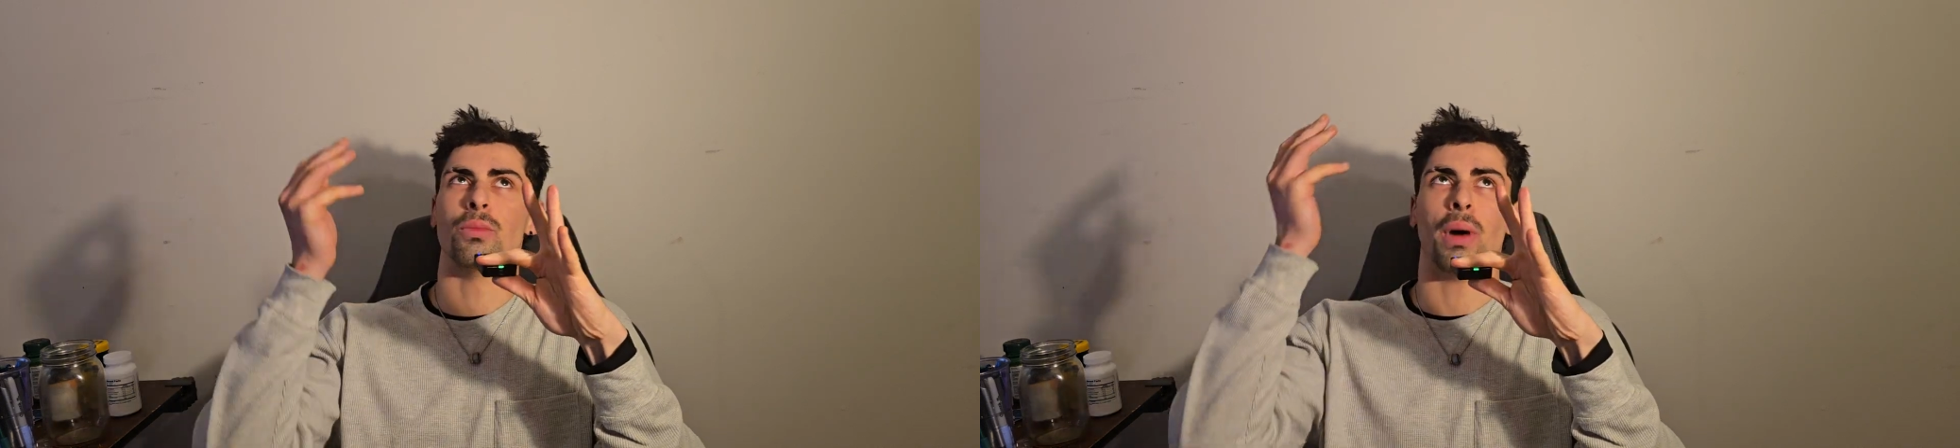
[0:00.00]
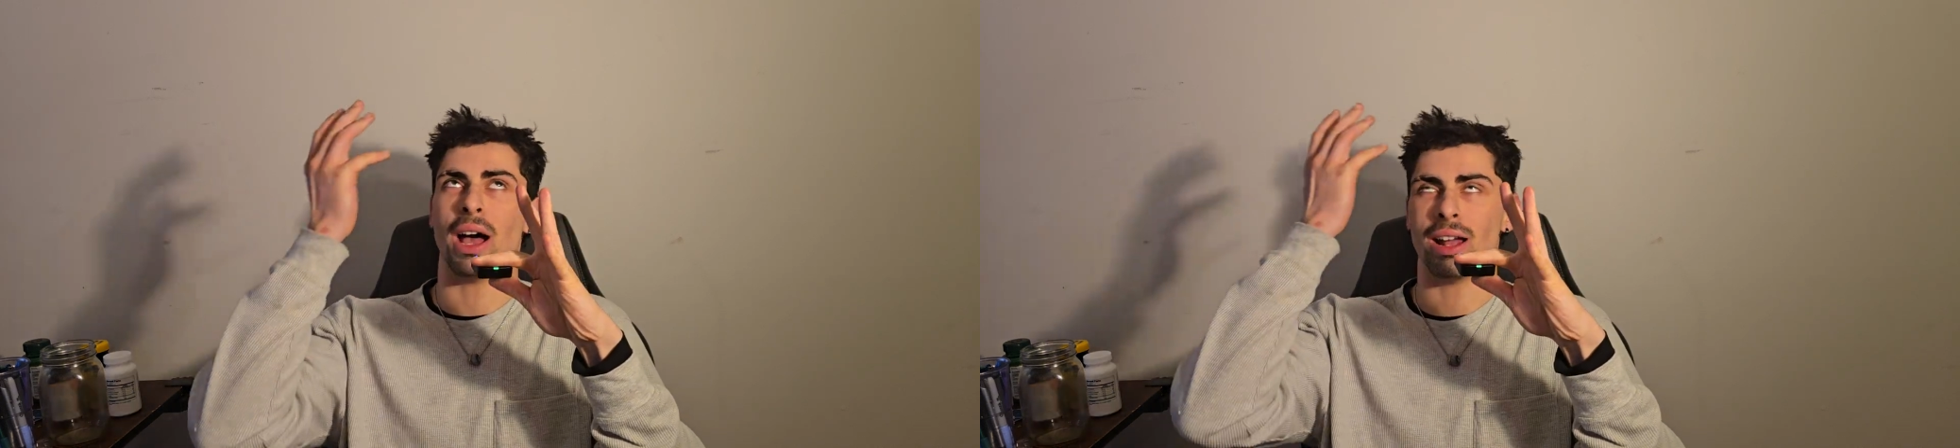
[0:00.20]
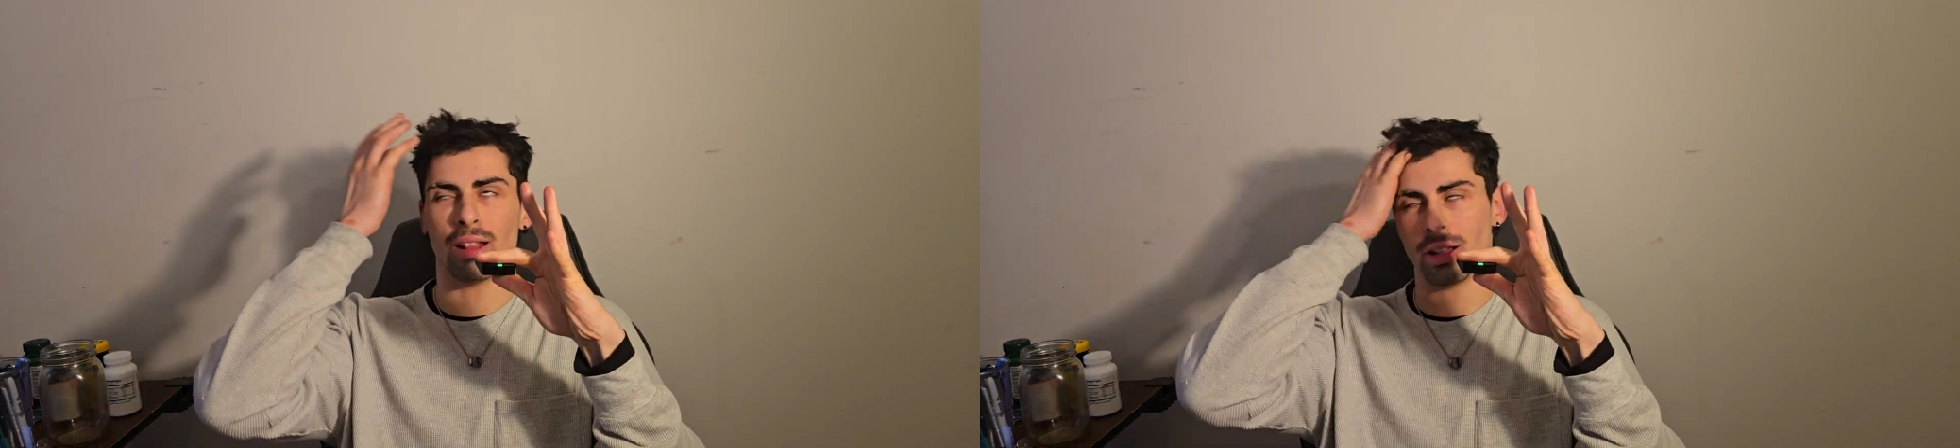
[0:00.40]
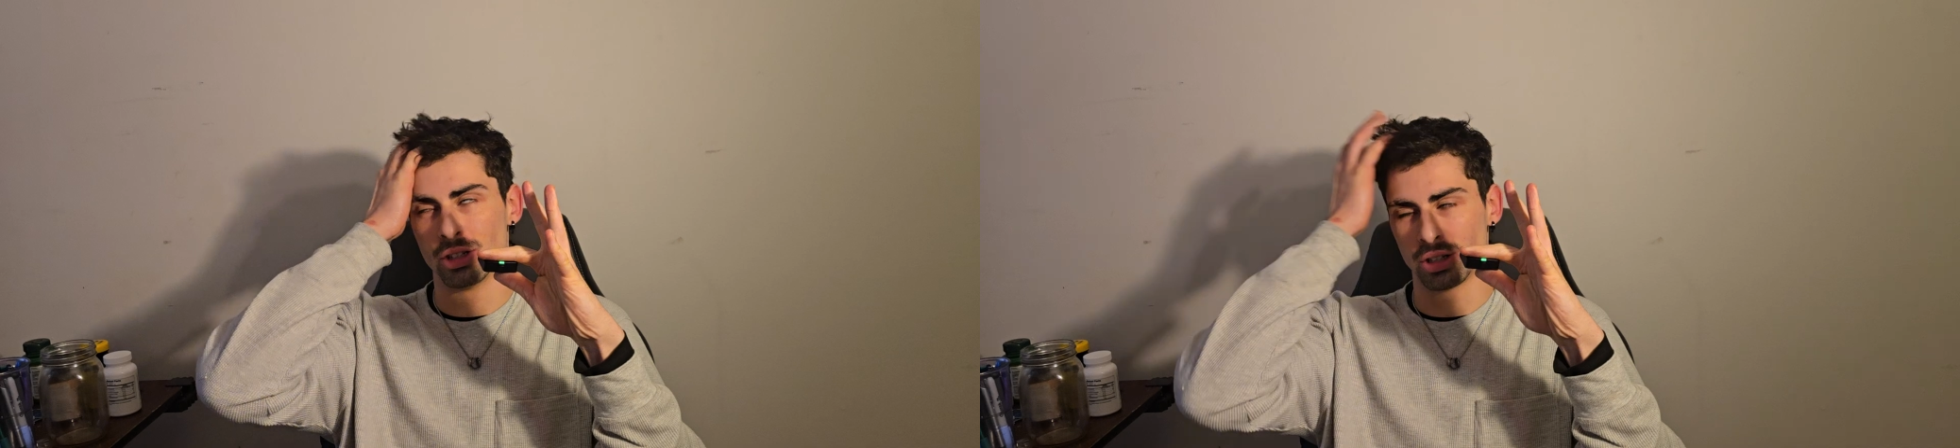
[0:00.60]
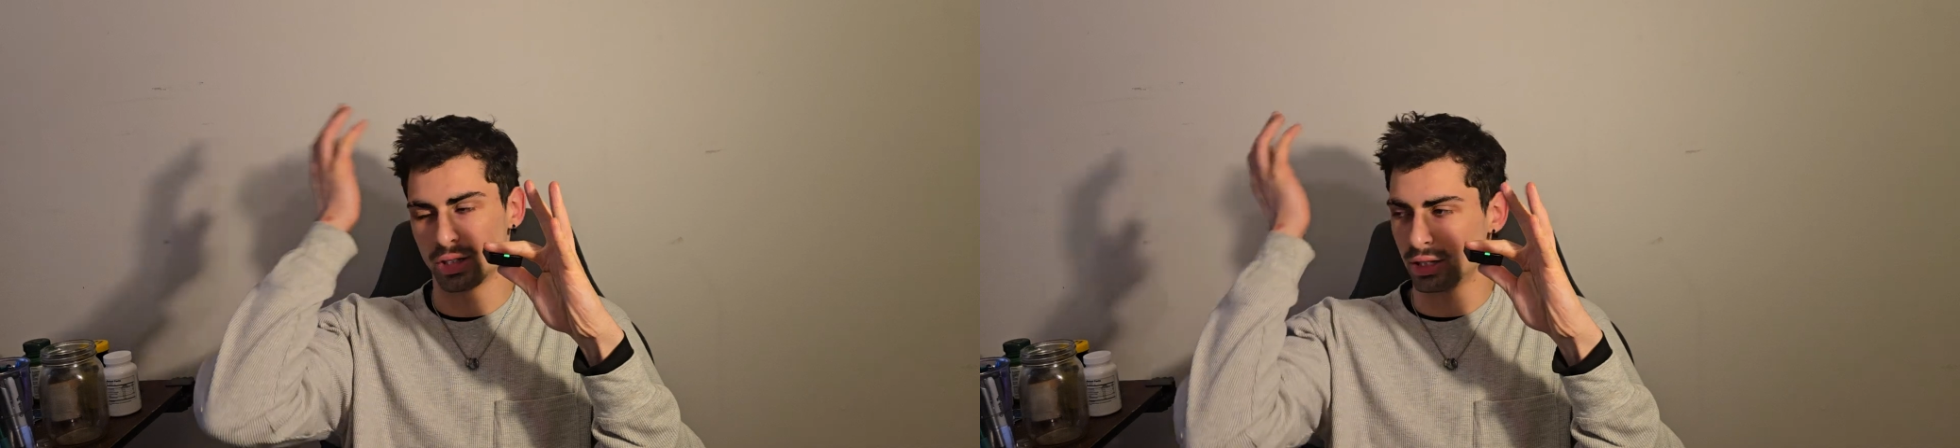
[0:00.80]

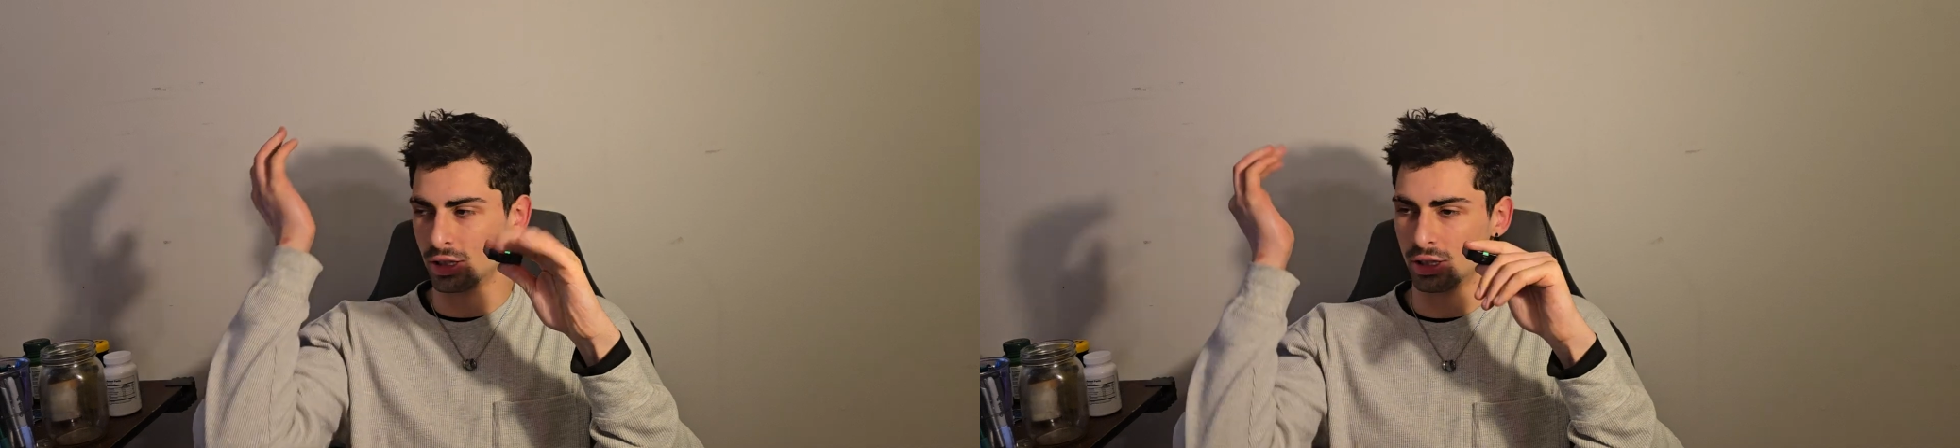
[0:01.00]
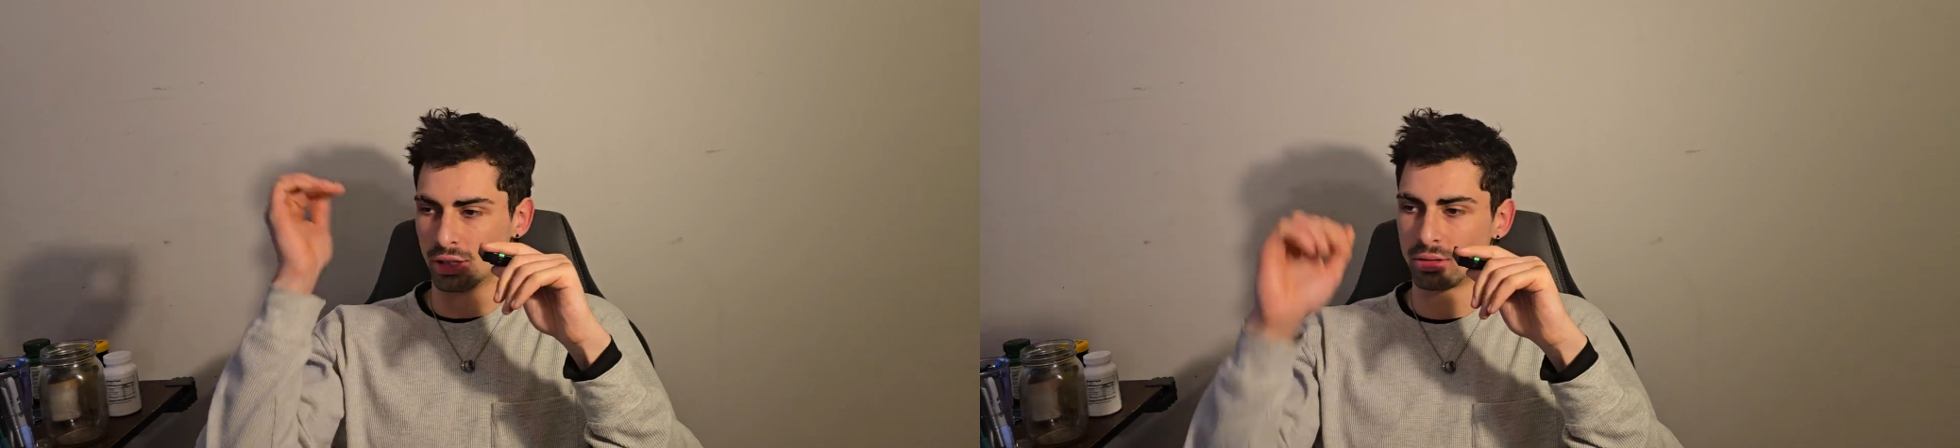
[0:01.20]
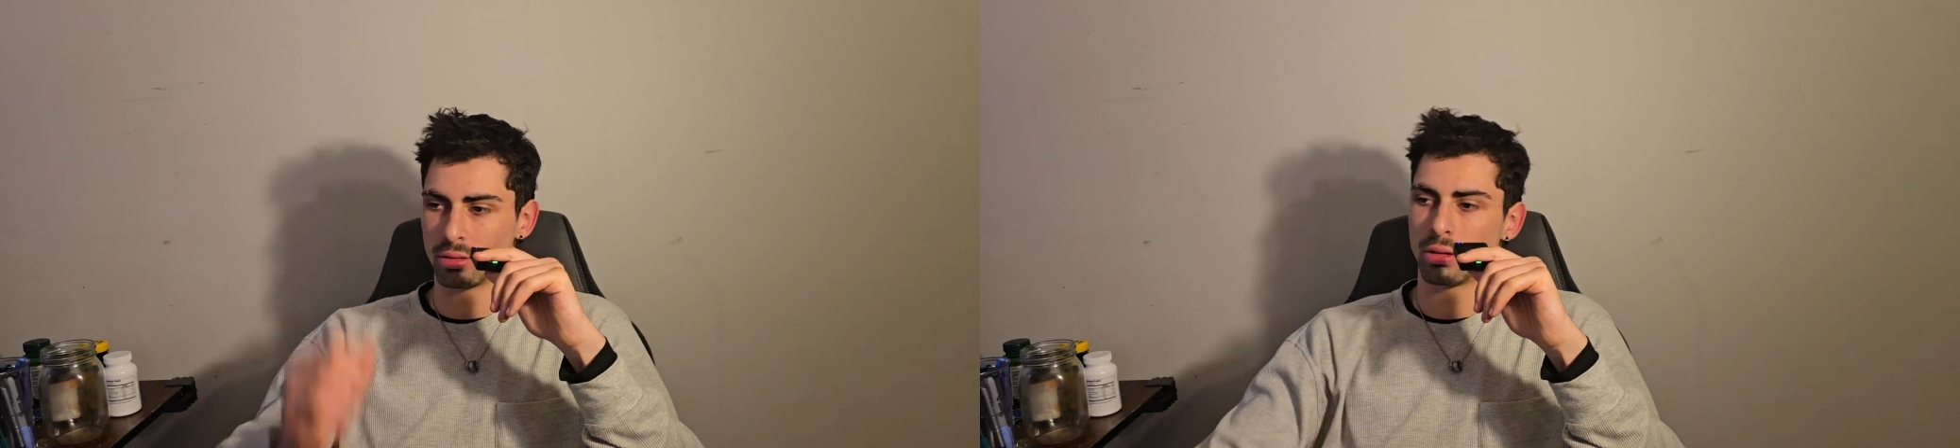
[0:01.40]
biologically